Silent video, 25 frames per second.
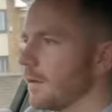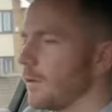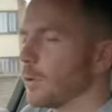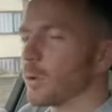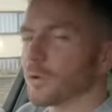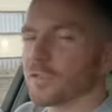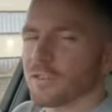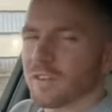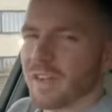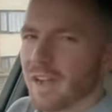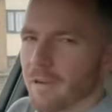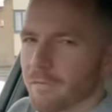You
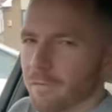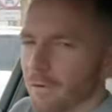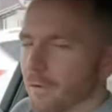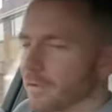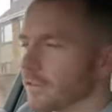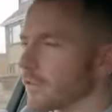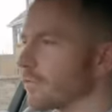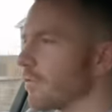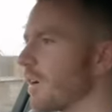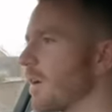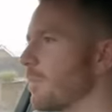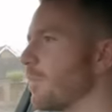also get
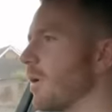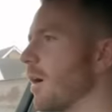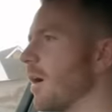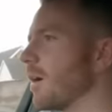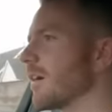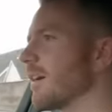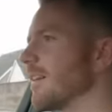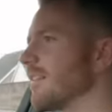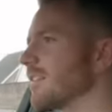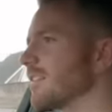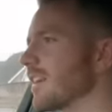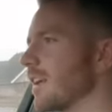front and rear
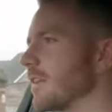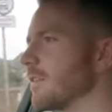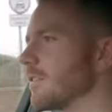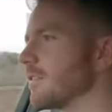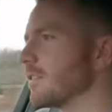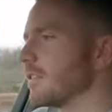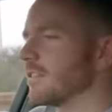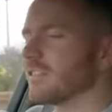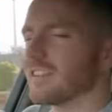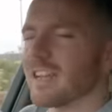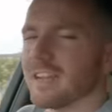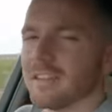parking
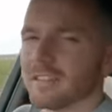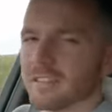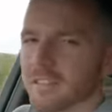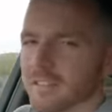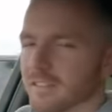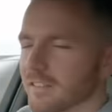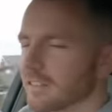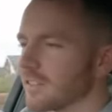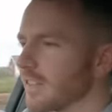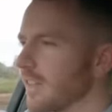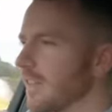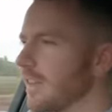sensors,
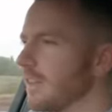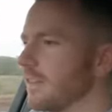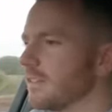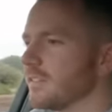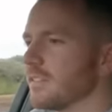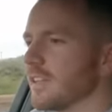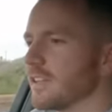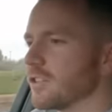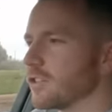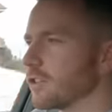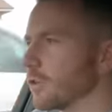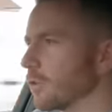heated seats,
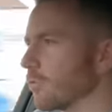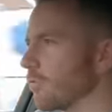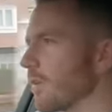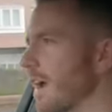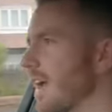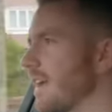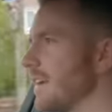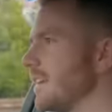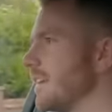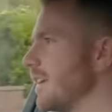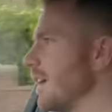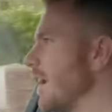digital
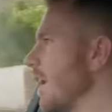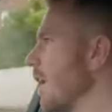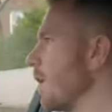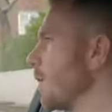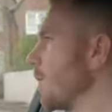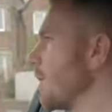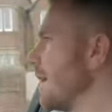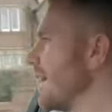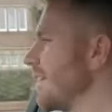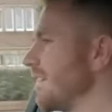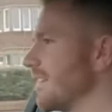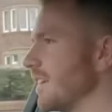
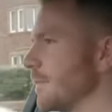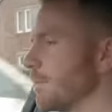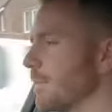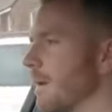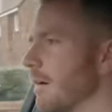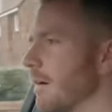radio, heated